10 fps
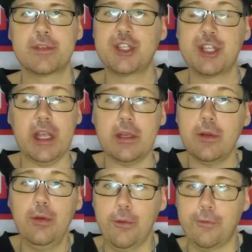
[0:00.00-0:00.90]
Shit,
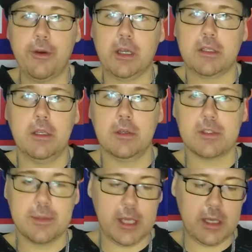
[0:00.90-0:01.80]
who the fuck
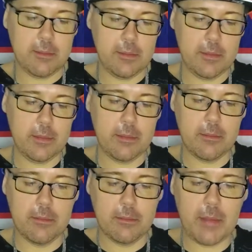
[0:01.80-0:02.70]
knows, man?
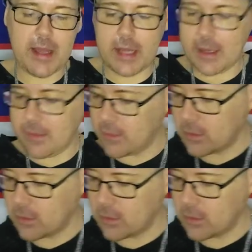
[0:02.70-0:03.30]
My life...